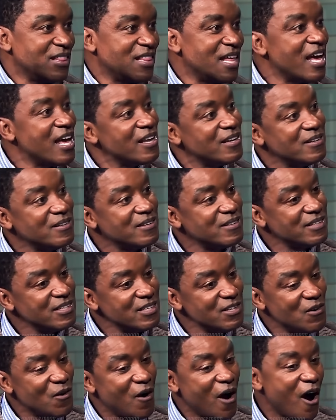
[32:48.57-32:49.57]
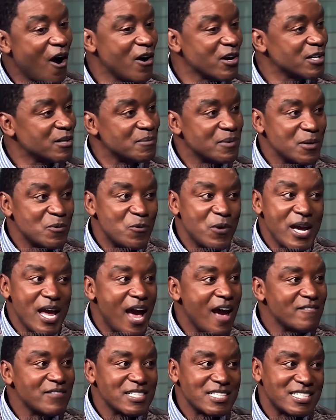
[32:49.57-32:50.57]
that, you know, arguably we
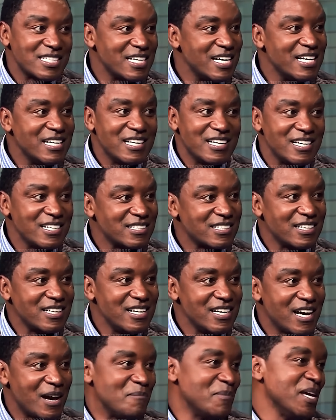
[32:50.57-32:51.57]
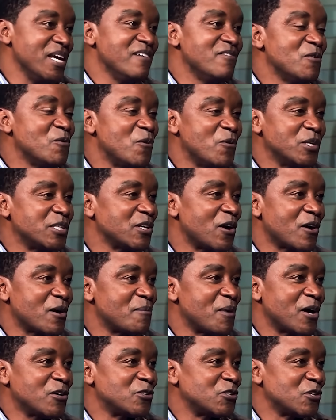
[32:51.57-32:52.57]
haven't seen in this league. I mean, even when we talk
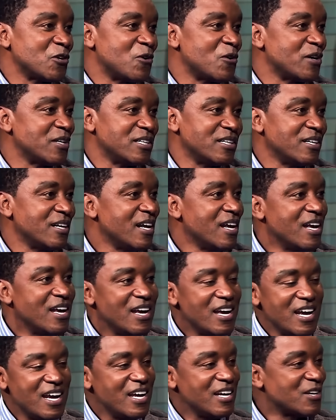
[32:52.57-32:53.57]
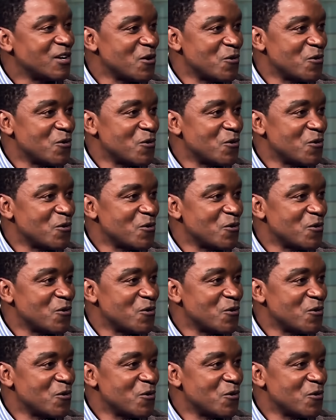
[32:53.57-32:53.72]
about Jordan and